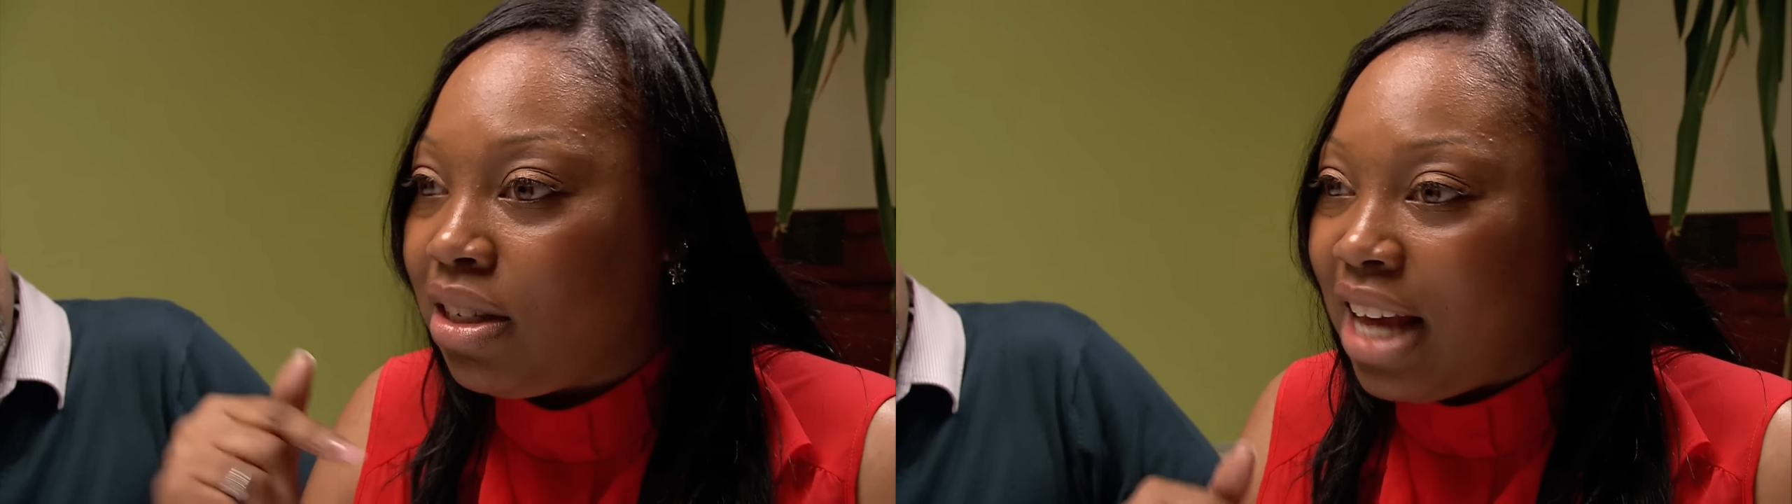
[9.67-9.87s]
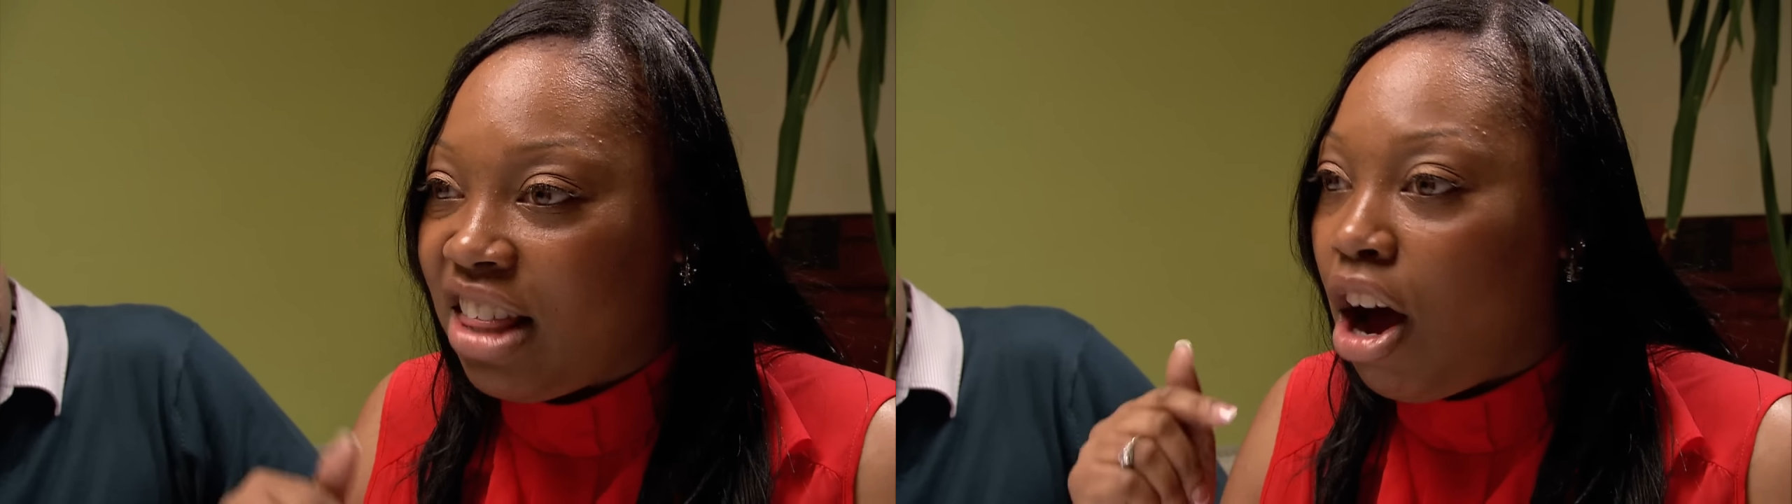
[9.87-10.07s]

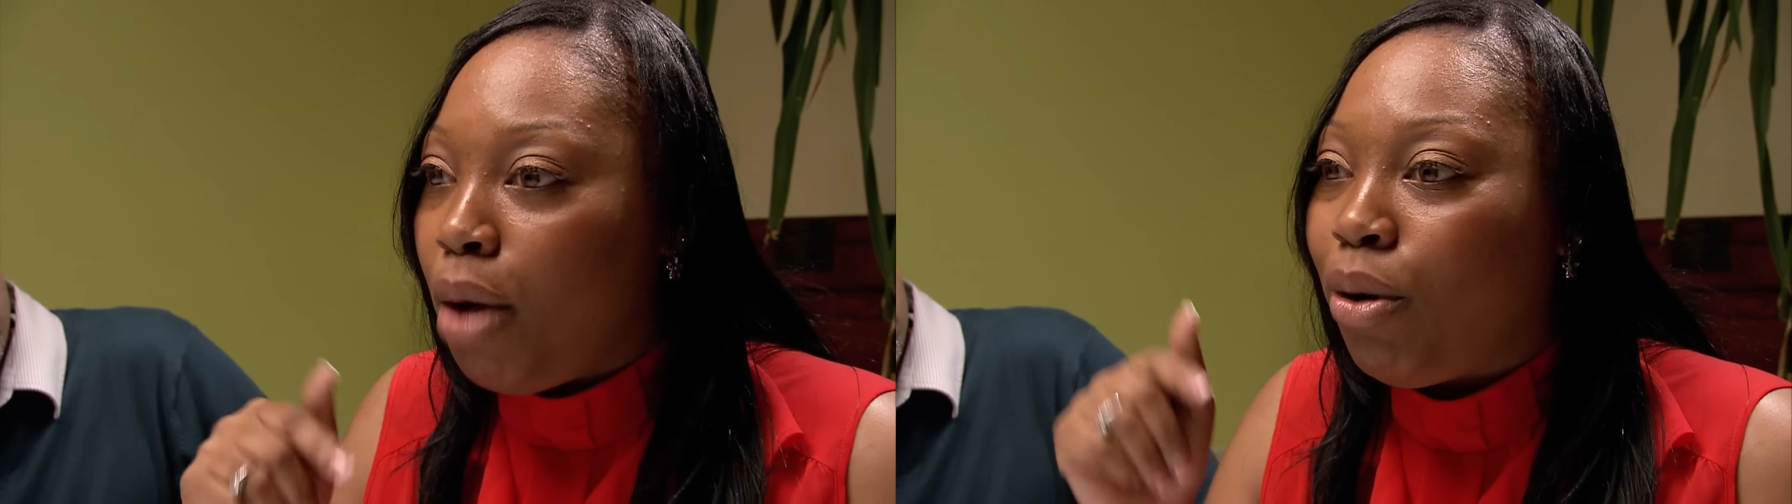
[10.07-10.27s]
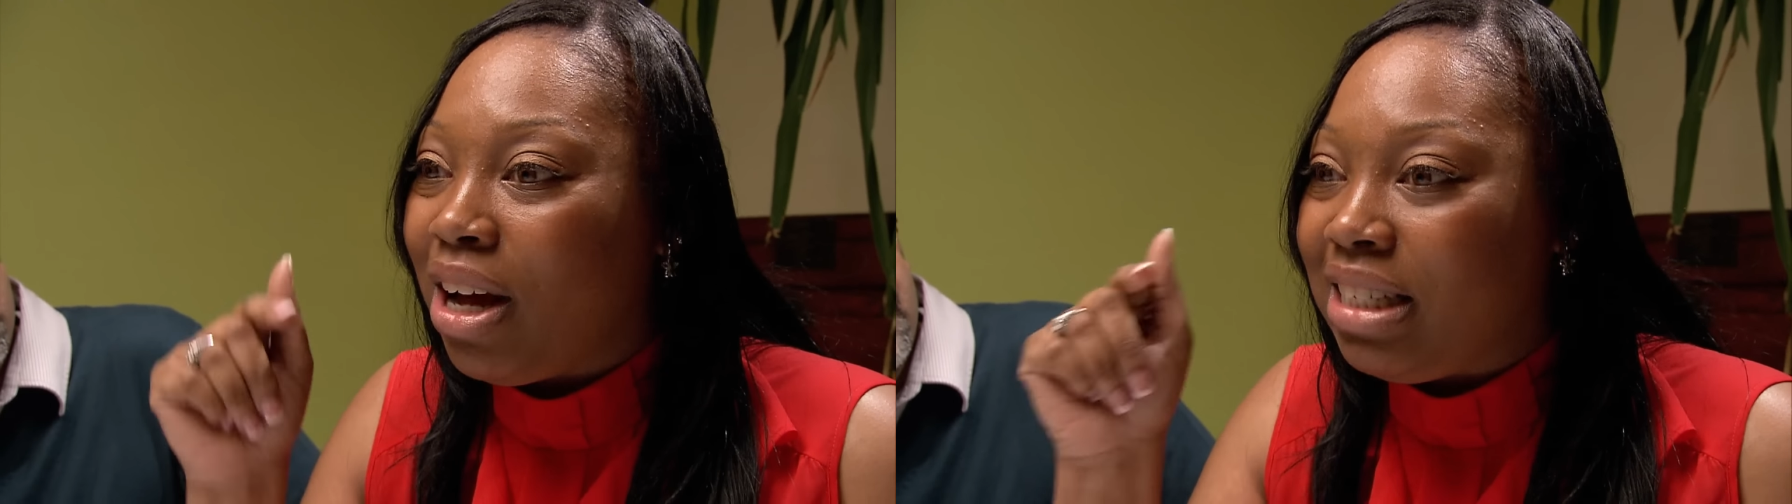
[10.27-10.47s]
say that I
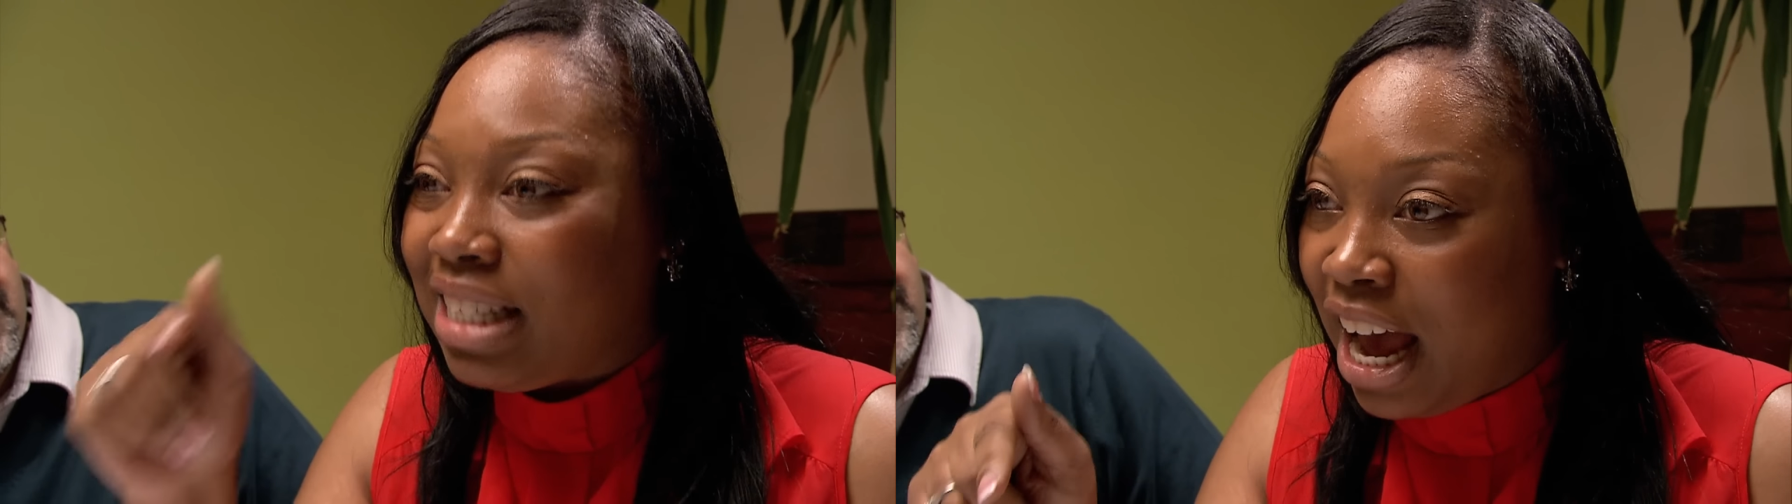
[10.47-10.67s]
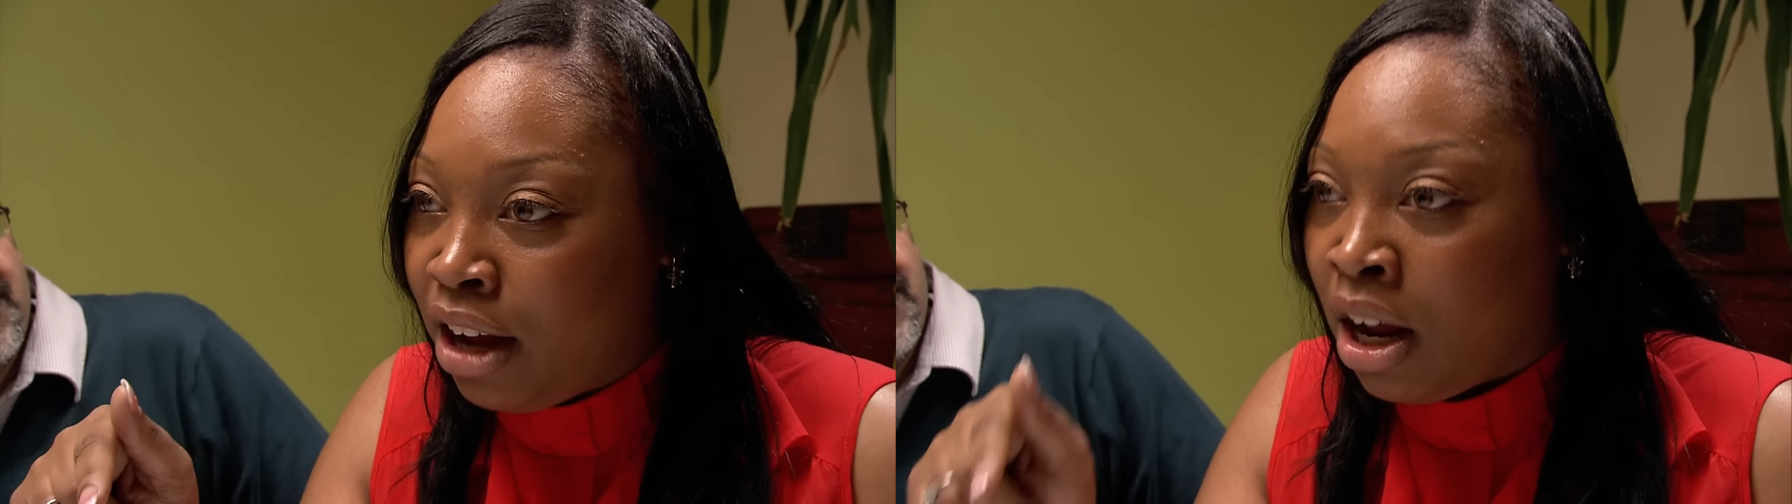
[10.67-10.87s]
put a
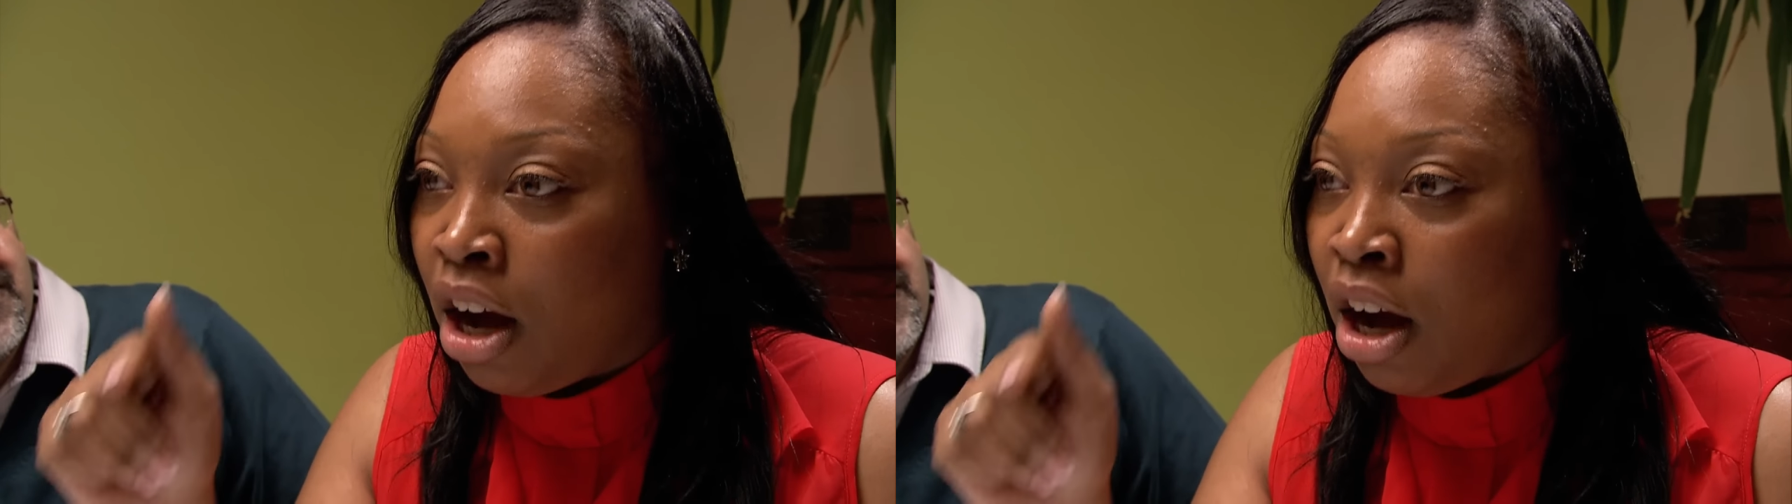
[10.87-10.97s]
downer